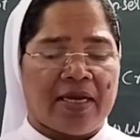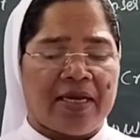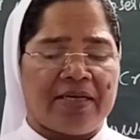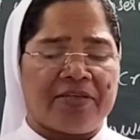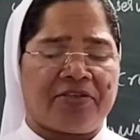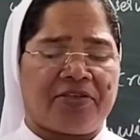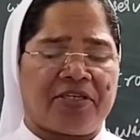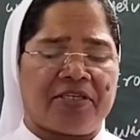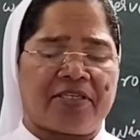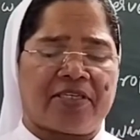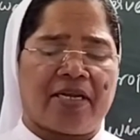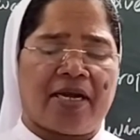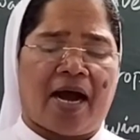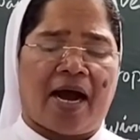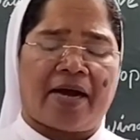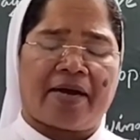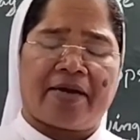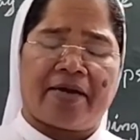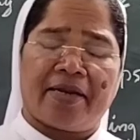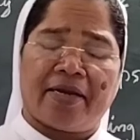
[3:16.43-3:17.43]
existing
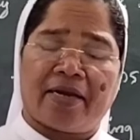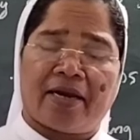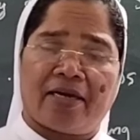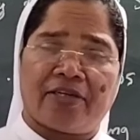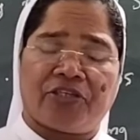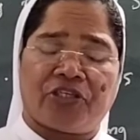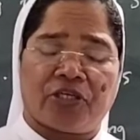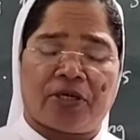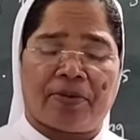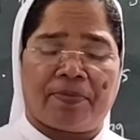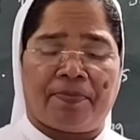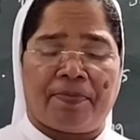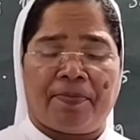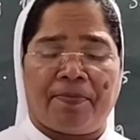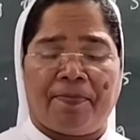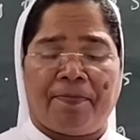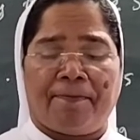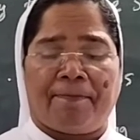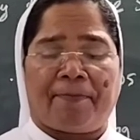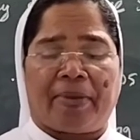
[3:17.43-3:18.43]
agriculture
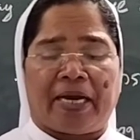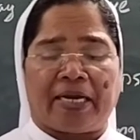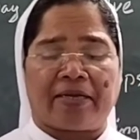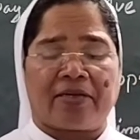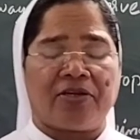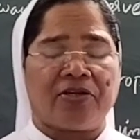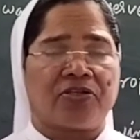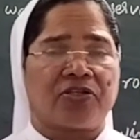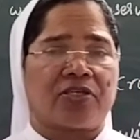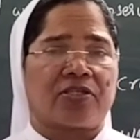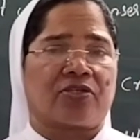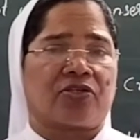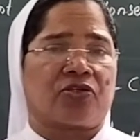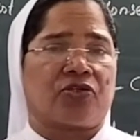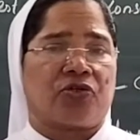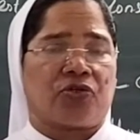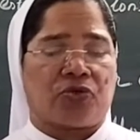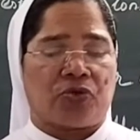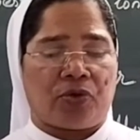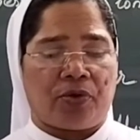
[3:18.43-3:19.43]

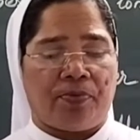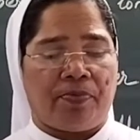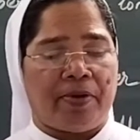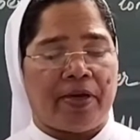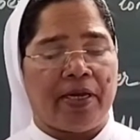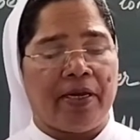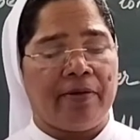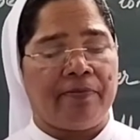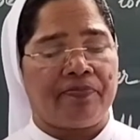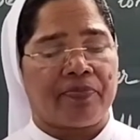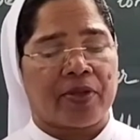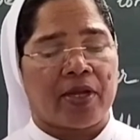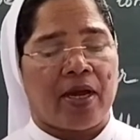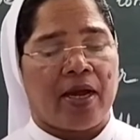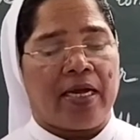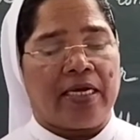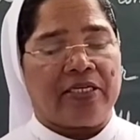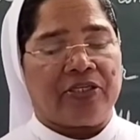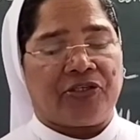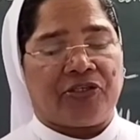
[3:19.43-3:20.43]
practices should
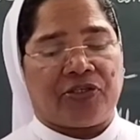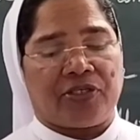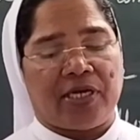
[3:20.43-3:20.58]
be